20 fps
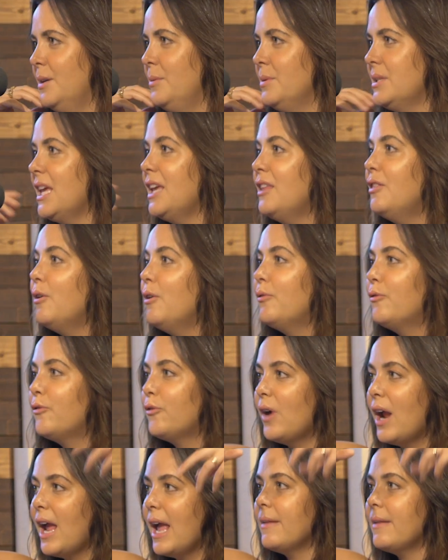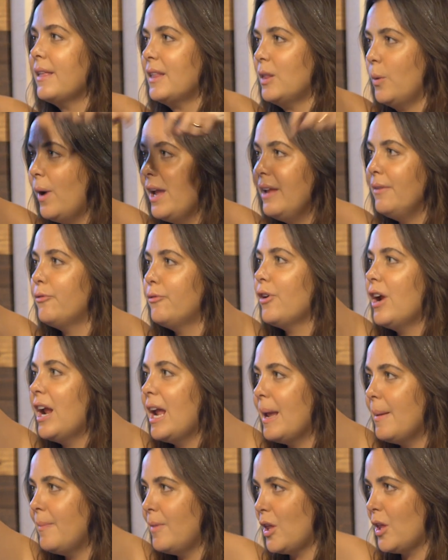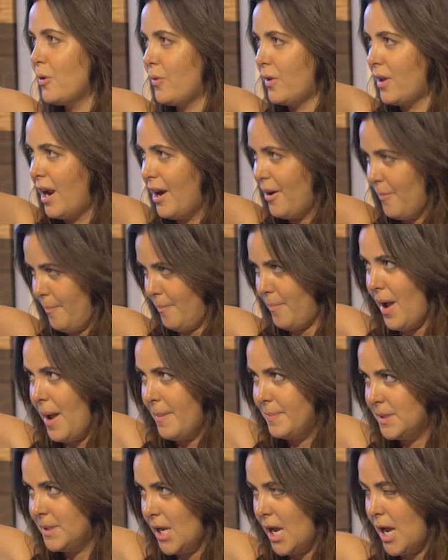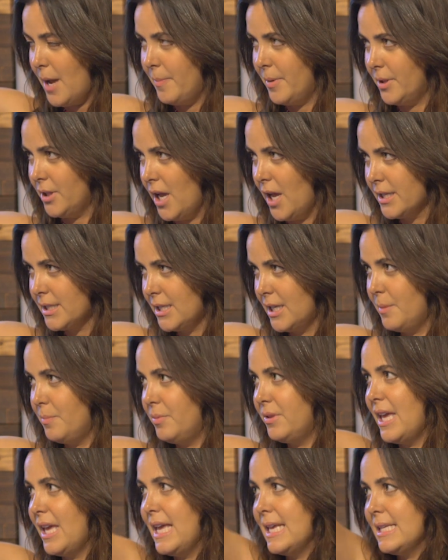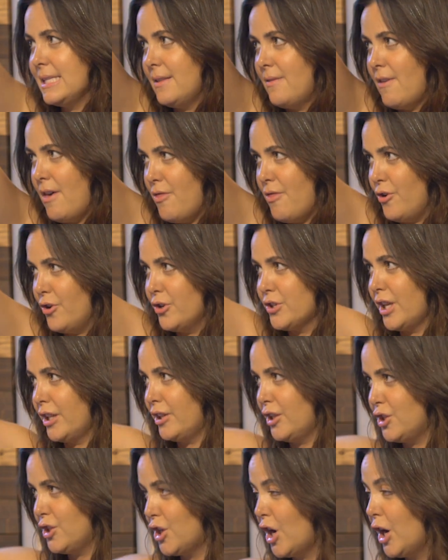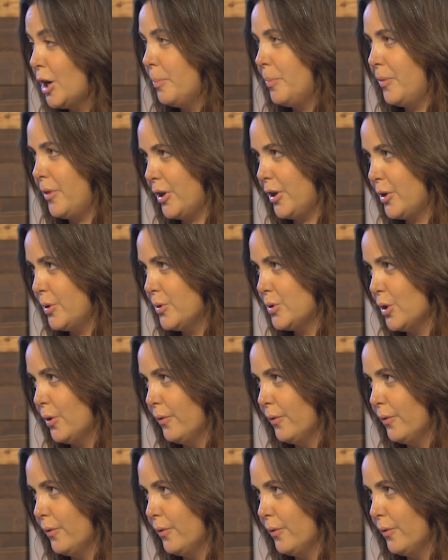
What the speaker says: It was like the frame, like the white frame that you kind of pops up and locks into place, and then there's like the tarp that goes